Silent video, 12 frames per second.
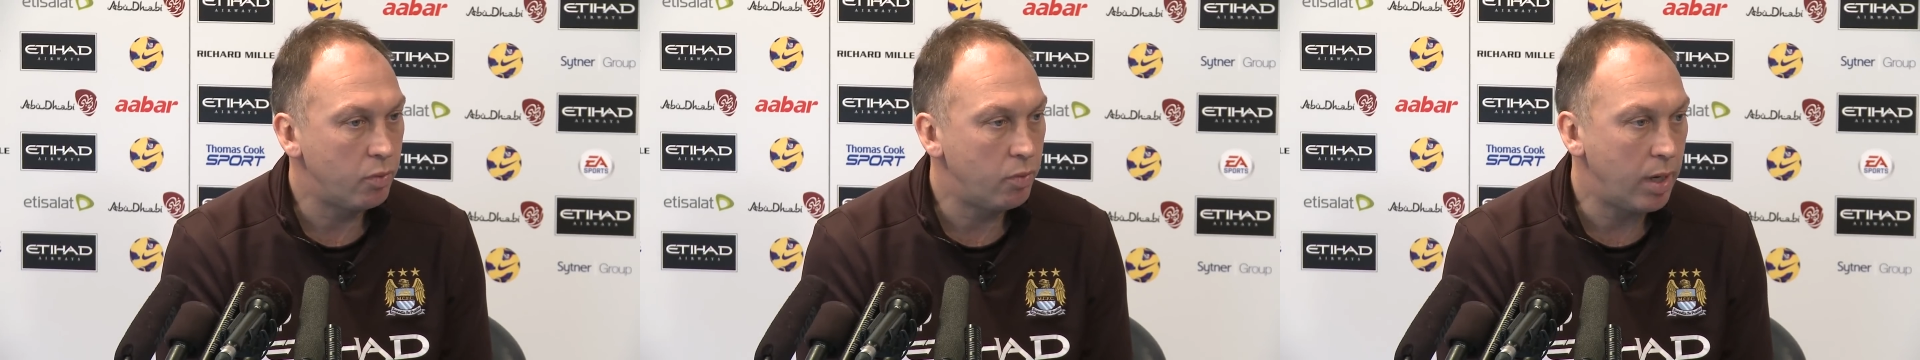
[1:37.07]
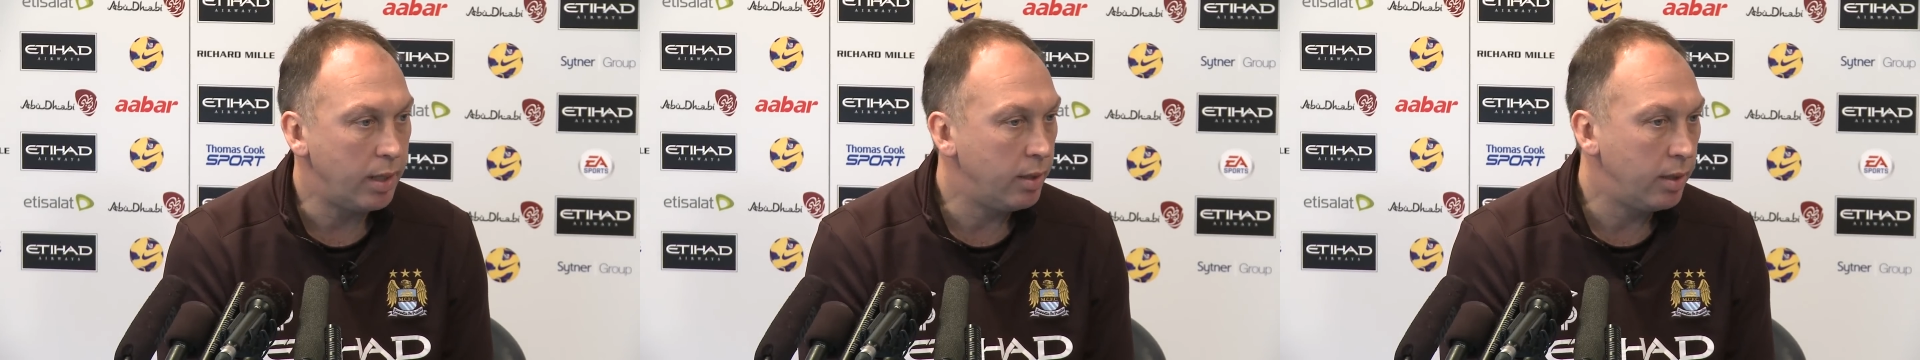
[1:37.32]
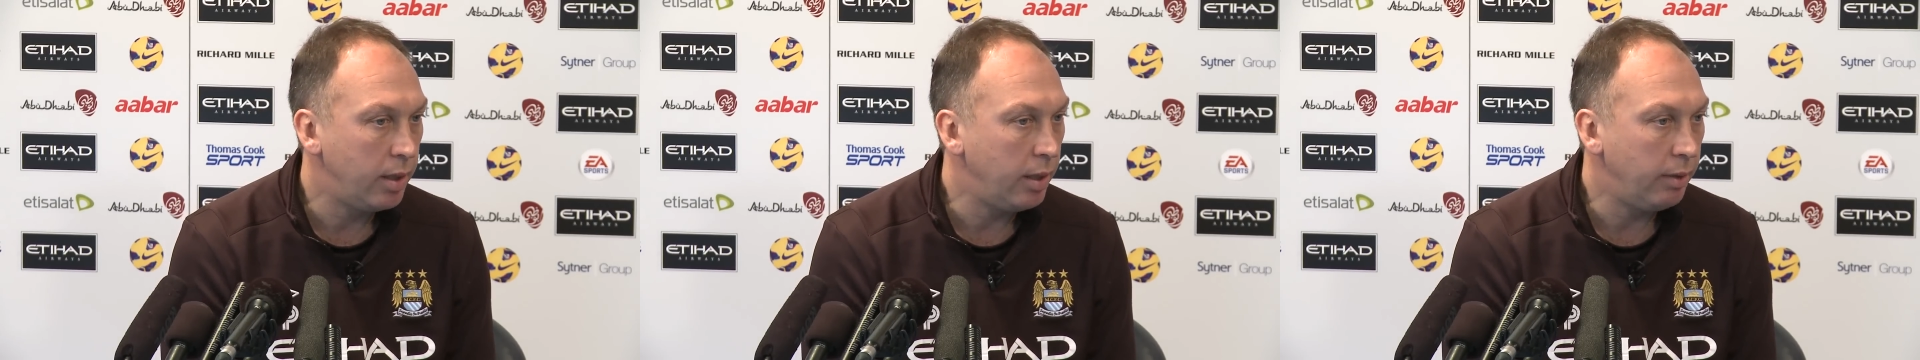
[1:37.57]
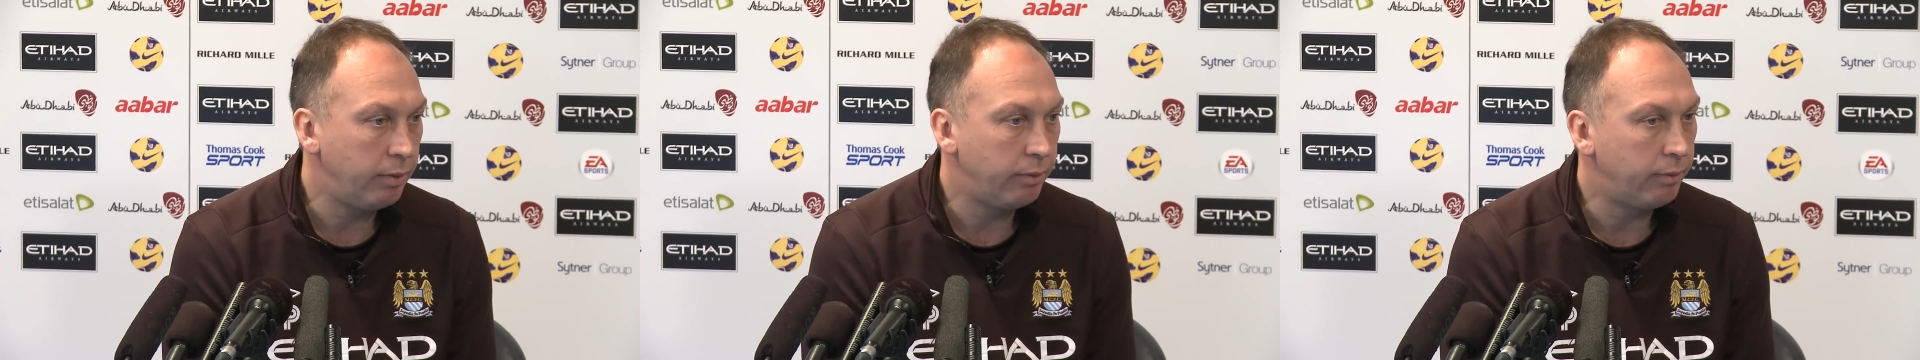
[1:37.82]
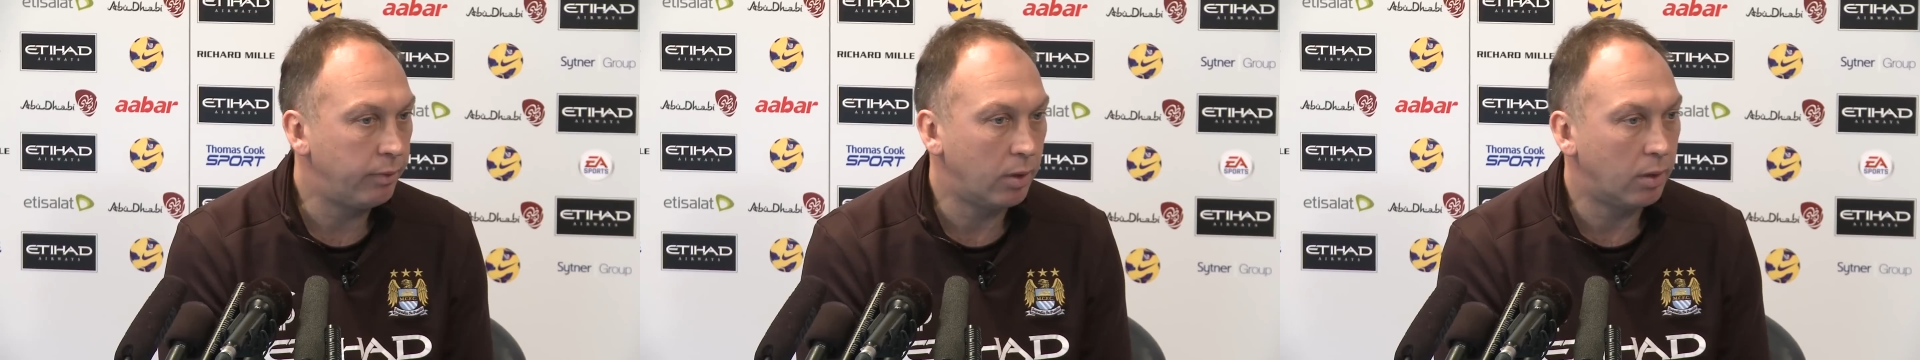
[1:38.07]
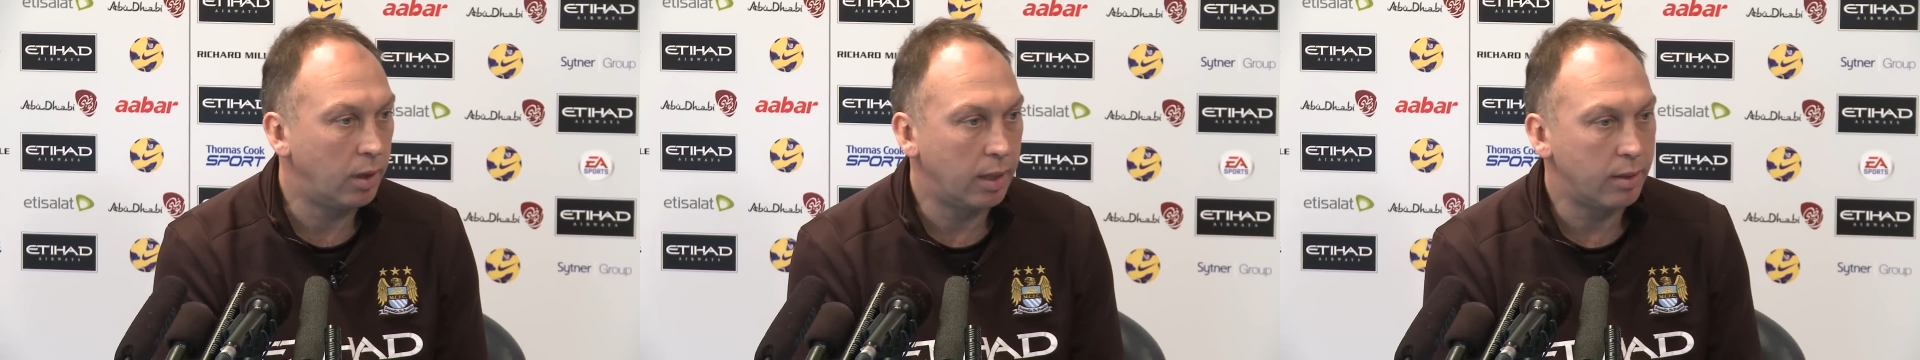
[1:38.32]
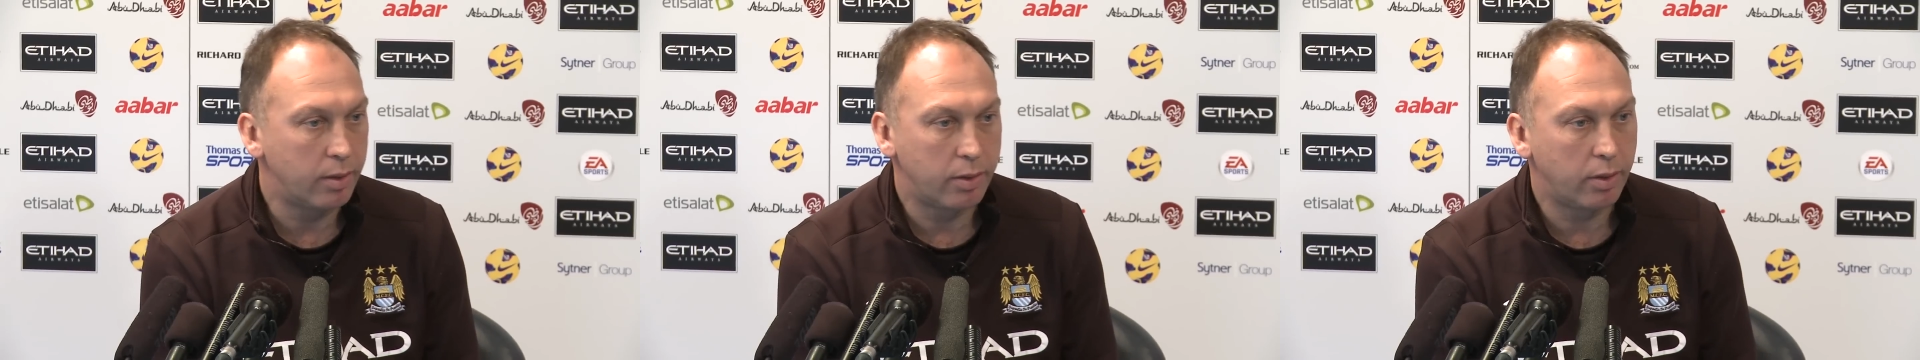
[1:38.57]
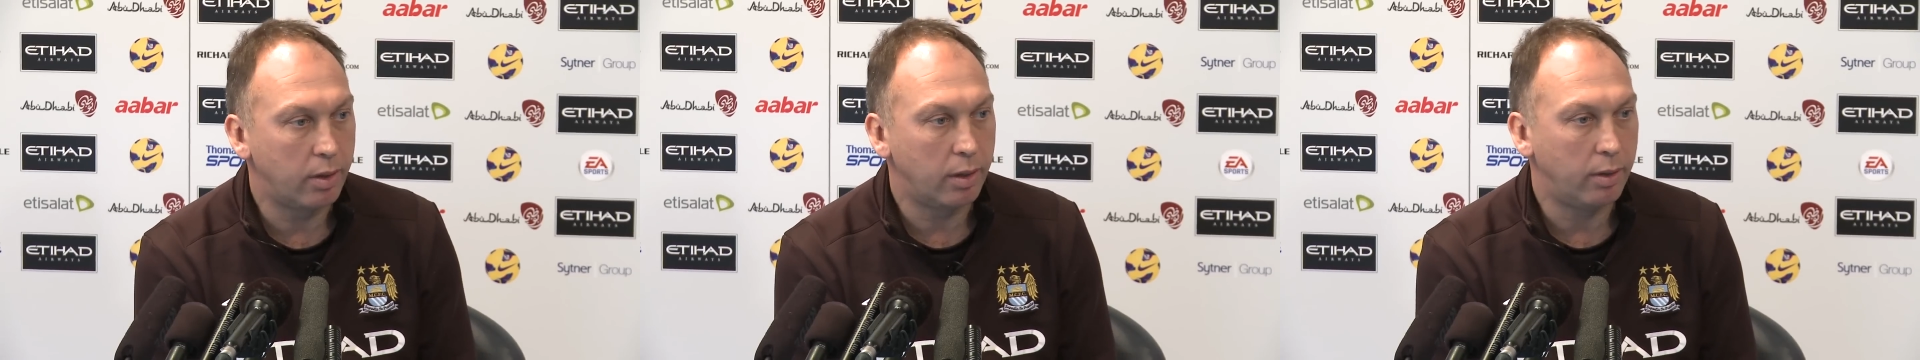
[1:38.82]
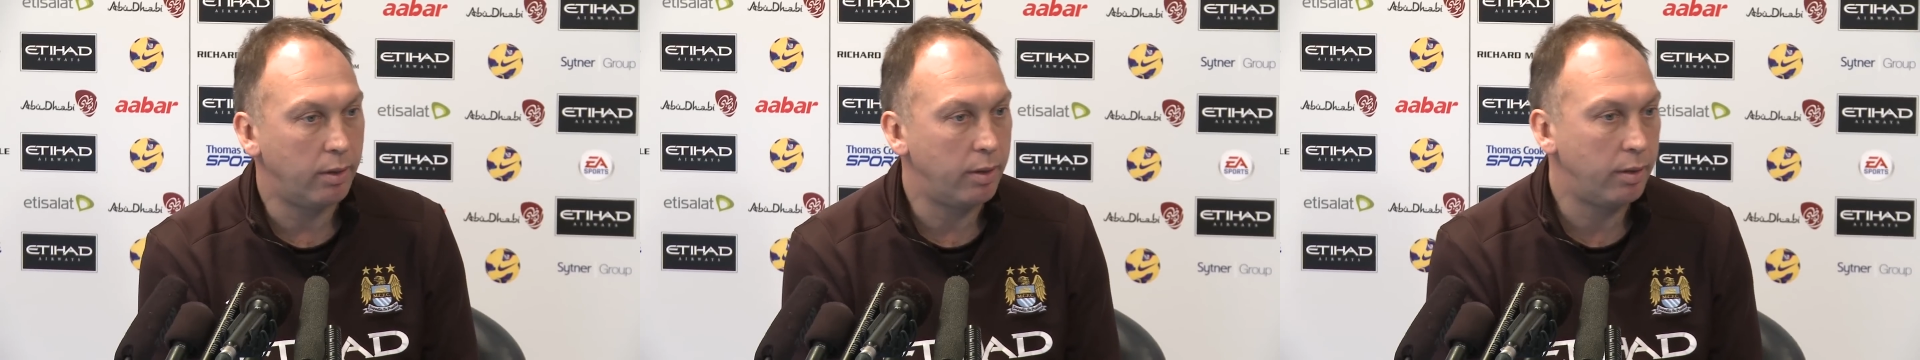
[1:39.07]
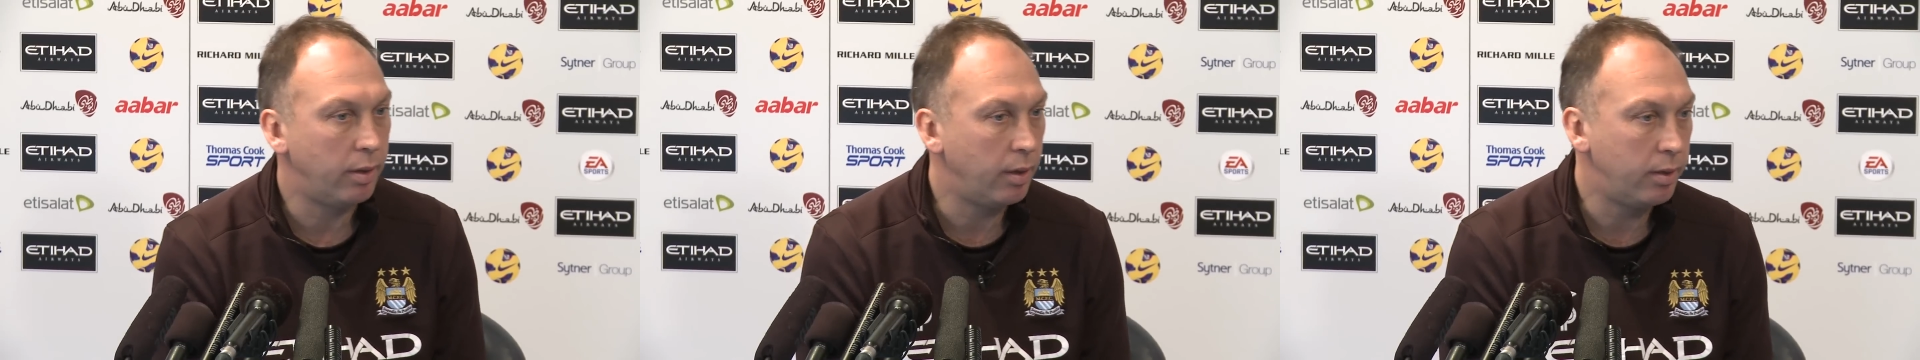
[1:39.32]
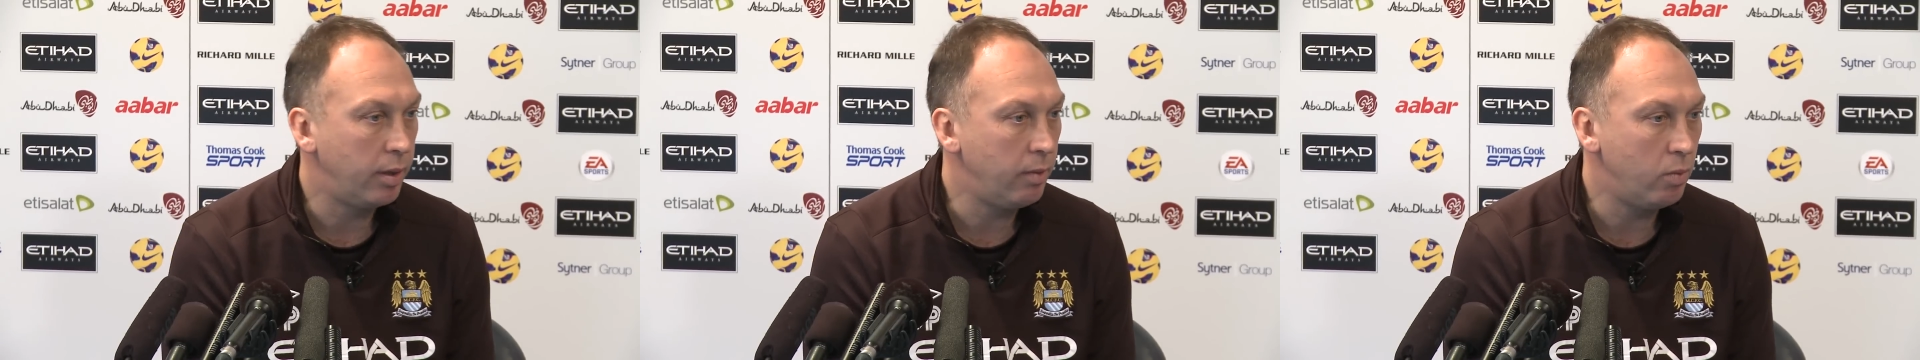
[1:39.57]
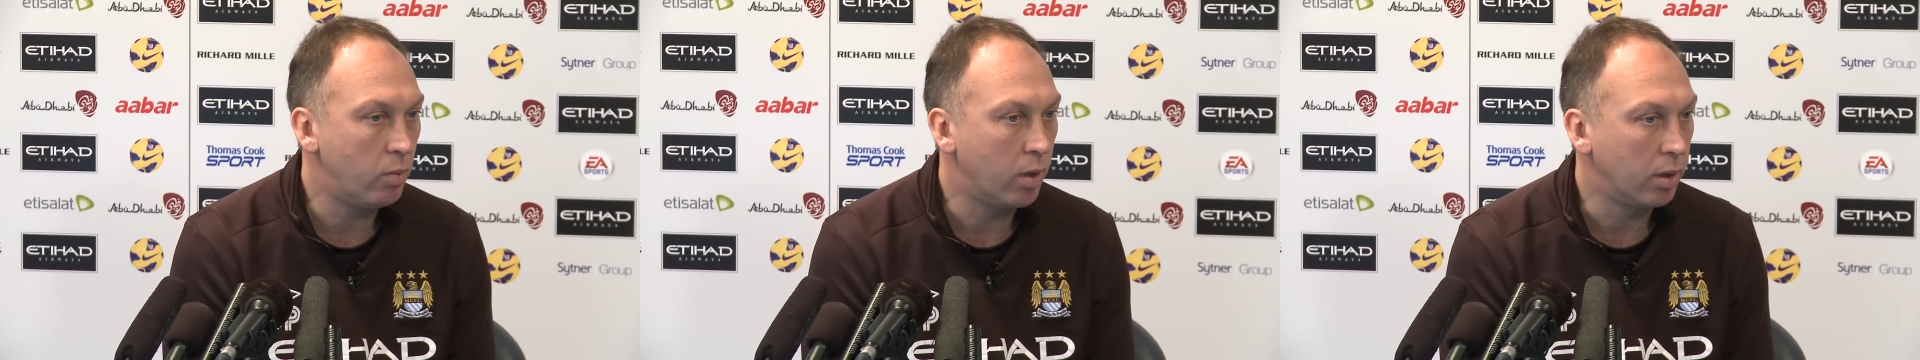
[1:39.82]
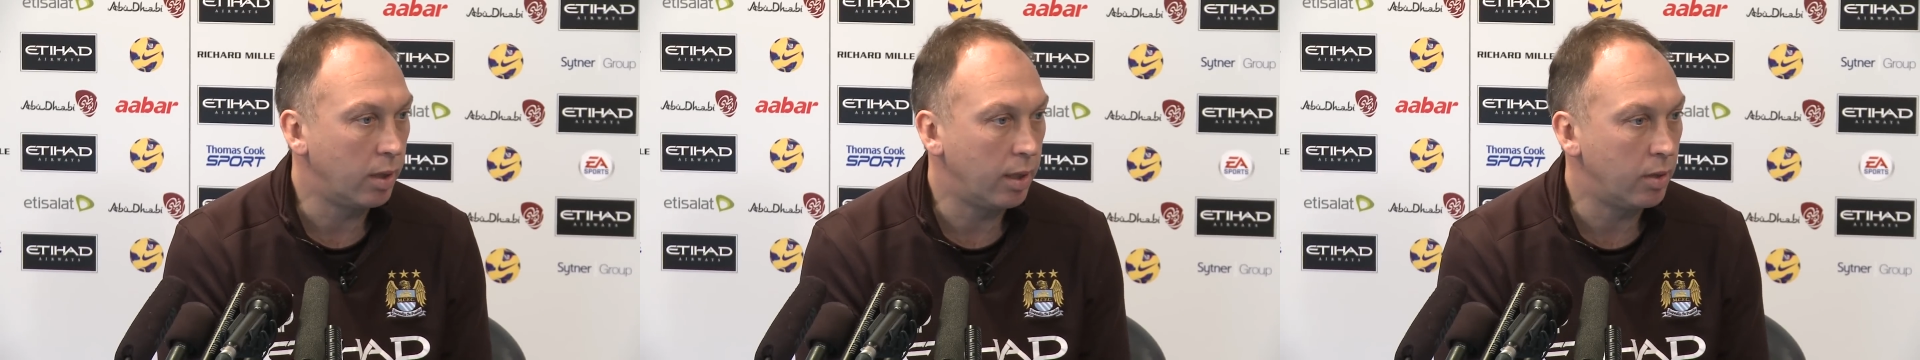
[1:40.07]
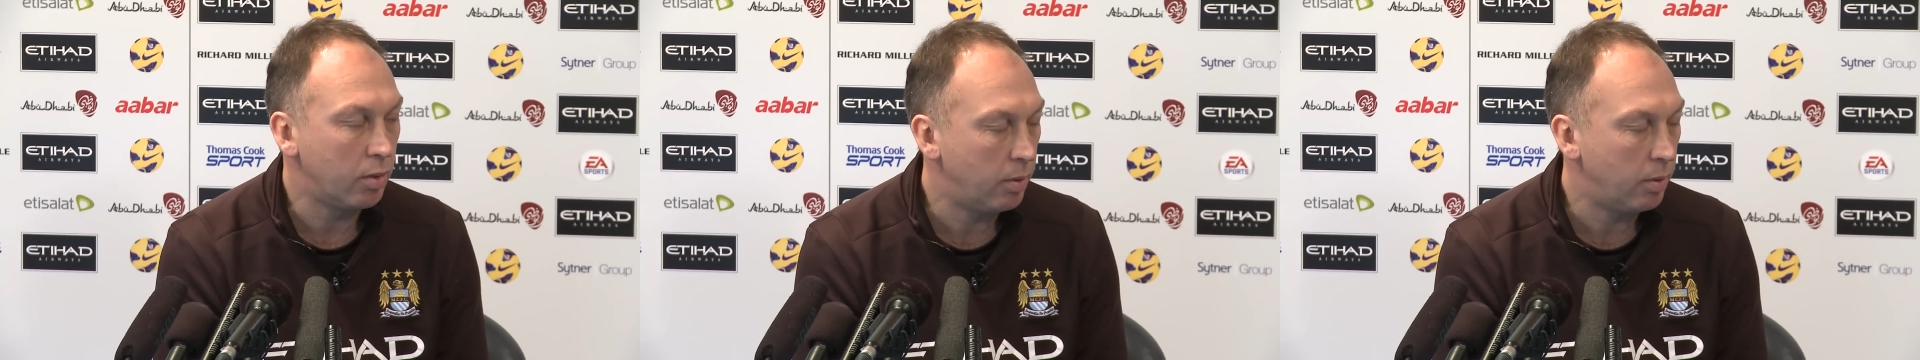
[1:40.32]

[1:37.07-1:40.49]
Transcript: 24 against Sunderland, 31 against.